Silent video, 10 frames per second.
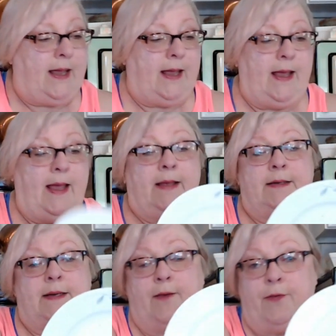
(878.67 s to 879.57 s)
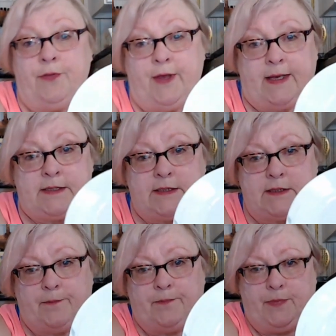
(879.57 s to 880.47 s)
And this
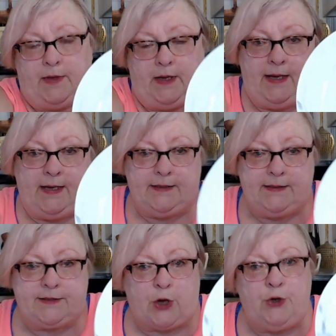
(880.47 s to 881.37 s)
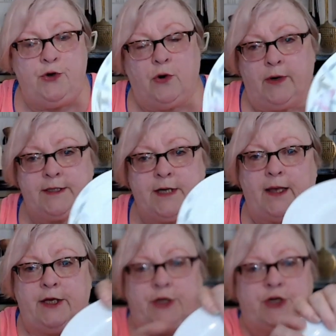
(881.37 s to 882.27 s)
is
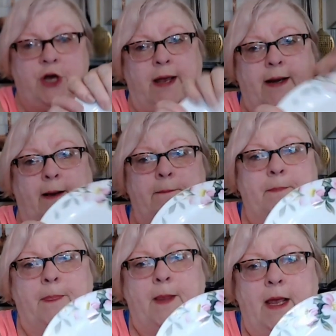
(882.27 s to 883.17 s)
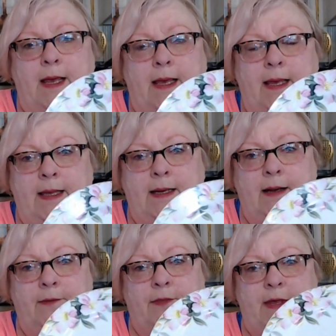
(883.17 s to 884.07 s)
Noritake China in
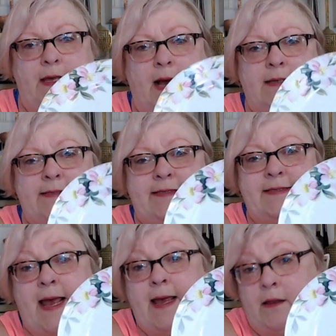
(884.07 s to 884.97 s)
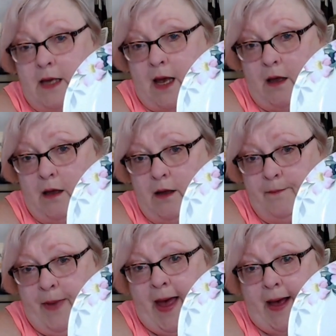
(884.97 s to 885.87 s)
the azalea
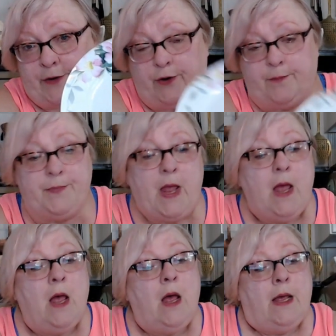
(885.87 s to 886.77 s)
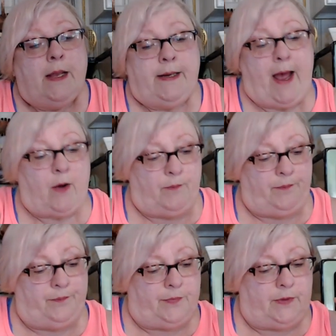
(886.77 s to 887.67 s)
pattern. Now,
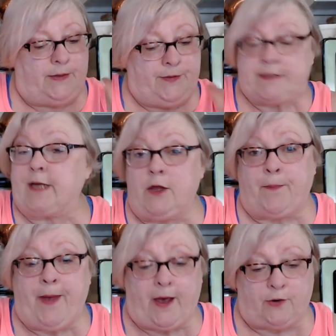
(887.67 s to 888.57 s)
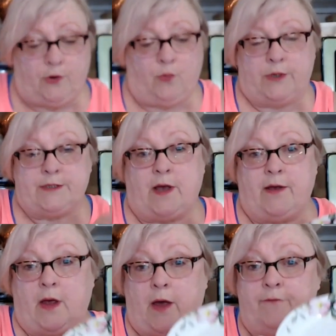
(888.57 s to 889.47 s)
the azalea pattern was
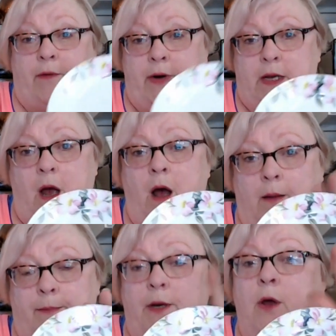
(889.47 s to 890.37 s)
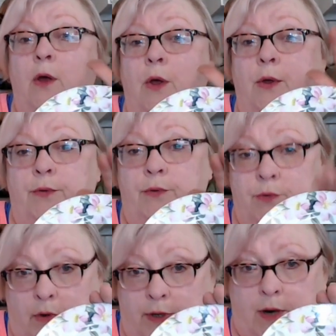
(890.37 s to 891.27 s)
a, a very common
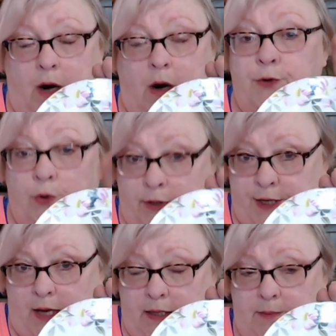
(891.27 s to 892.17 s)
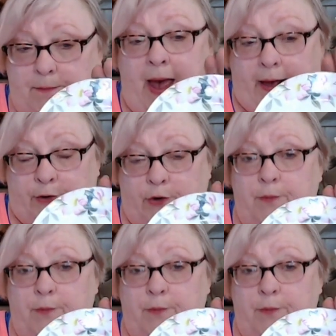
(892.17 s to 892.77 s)
Nor, uh, Noritake pattern.